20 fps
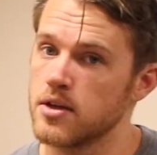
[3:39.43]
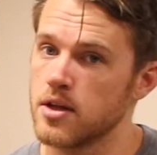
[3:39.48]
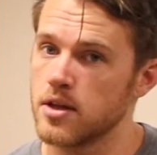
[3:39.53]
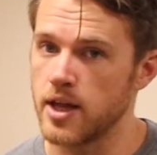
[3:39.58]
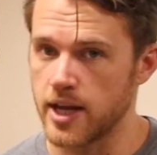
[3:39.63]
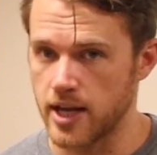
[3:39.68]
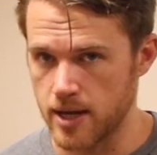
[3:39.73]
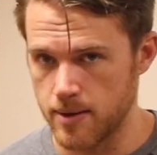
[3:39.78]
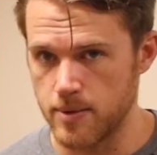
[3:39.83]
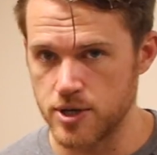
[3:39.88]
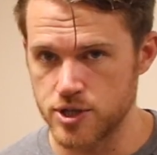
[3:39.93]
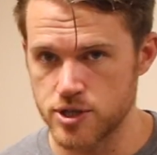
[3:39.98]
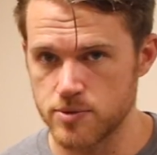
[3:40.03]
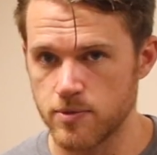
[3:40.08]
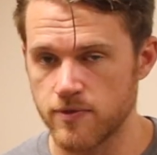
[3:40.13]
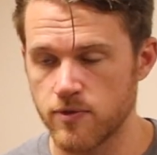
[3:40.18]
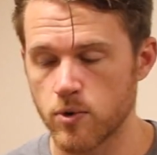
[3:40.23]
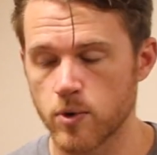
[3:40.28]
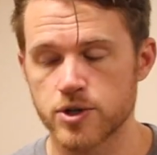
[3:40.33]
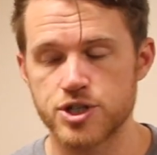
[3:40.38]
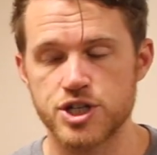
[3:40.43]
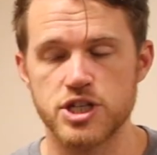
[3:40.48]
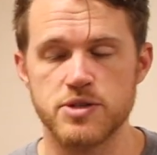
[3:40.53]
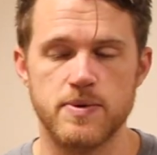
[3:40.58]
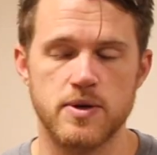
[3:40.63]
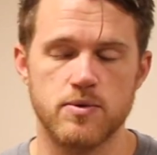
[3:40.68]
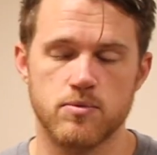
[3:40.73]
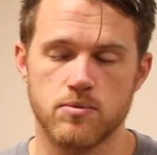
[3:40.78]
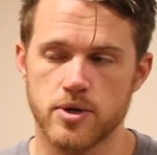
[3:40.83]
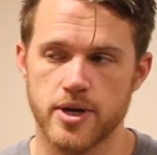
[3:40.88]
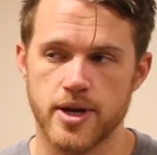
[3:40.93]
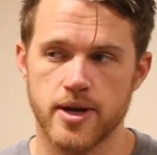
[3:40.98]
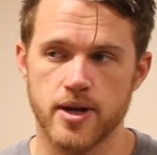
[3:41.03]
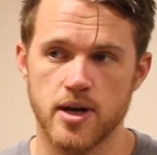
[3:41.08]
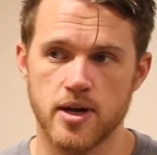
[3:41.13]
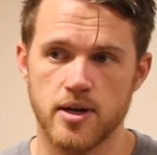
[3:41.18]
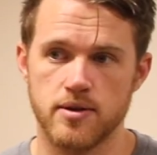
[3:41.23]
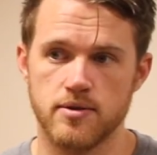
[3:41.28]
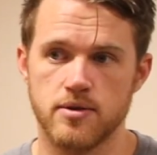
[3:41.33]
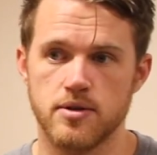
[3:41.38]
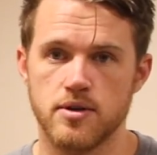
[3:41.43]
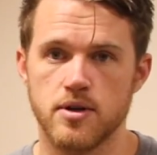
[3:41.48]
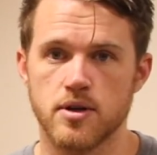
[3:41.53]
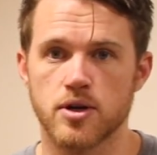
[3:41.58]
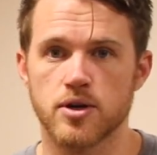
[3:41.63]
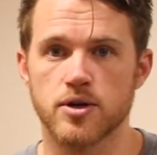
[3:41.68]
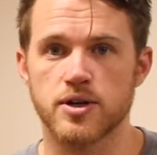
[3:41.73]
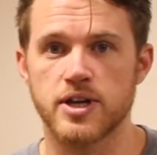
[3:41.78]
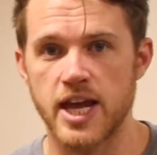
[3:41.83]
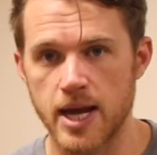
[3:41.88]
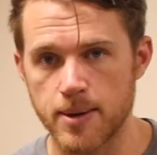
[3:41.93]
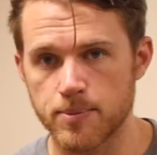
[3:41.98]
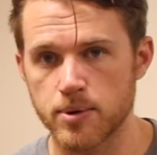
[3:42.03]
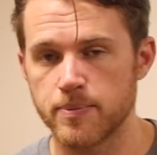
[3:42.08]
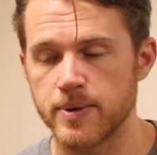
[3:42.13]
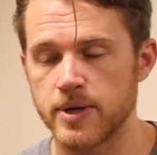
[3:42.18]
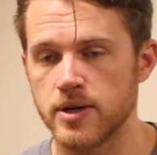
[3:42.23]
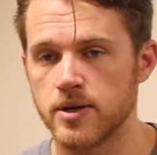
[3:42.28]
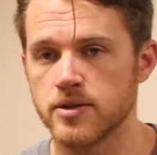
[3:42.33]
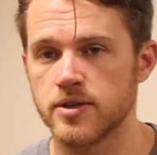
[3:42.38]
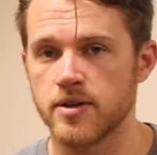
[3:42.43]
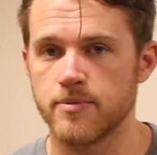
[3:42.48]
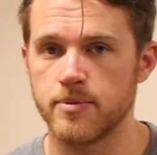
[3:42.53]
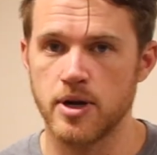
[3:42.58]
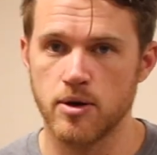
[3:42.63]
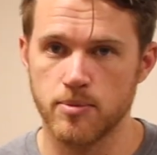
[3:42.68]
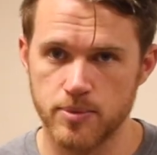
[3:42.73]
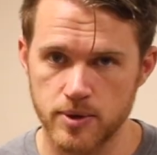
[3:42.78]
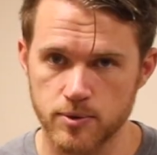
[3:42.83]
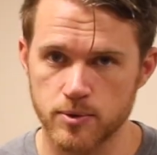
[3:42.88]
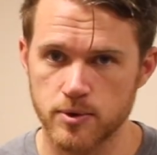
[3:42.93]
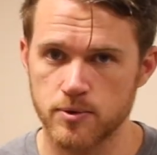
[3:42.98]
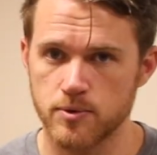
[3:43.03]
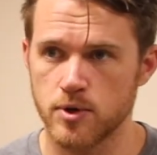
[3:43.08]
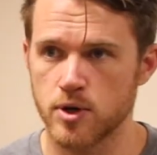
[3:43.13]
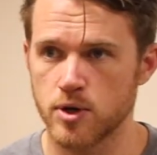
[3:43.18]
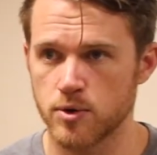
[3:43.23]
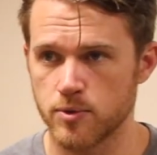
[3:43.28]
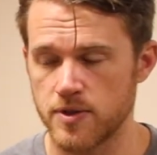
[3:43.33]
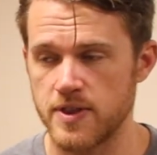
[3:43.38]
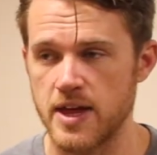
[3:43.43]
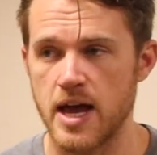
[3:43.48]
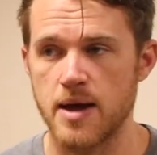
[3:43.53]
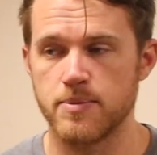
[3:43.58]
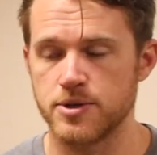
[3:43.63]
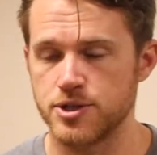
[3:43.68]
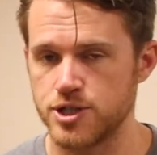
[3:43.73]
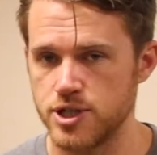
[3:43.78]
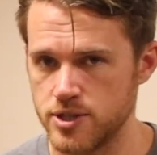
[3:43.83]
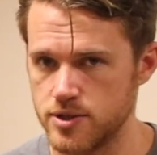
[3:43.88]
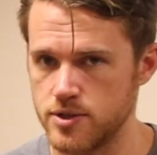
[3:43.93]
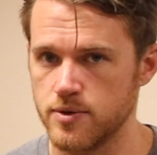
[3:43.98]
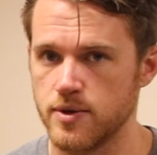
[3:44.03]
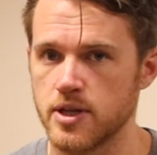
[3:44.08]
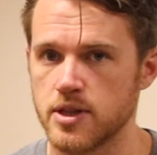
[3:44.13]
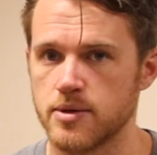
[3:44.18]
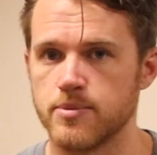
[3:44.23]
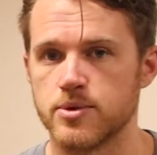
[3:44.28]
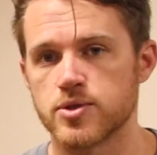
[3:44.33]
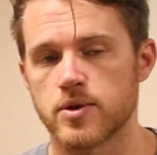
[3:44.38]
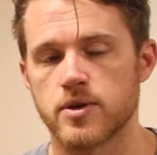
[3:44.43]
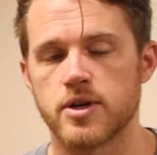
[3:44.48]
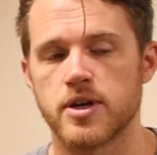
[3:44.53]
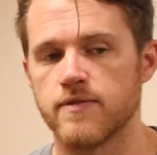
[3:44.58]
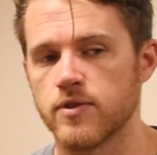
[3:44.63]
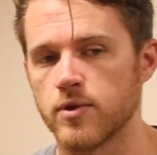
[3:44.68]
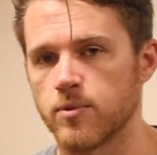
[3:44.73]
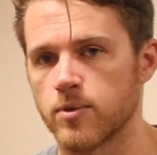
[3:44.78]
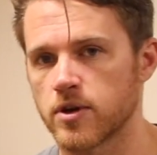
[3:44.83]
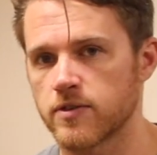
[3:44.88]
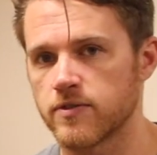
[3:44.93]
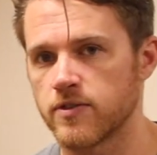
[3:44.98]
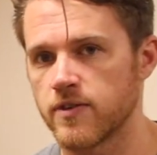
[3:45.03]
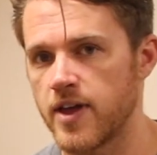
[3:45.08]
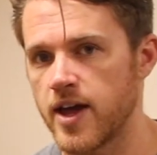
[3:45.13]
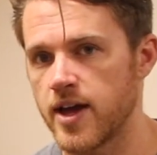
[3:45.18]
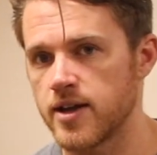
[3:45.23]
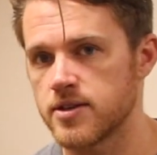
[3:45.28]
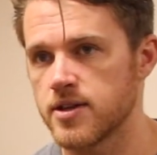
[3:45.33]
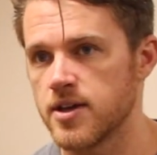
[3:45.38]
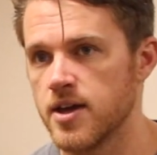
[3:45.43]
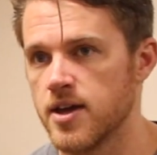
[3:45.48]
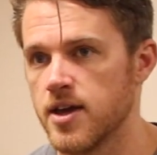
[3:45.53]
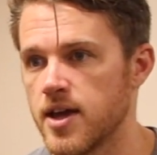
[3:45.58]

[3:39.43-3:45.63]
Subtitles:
Like I mentioned before, she's been working on her camper build, and I've been helping her with that, but she's doing the majority of the work for that.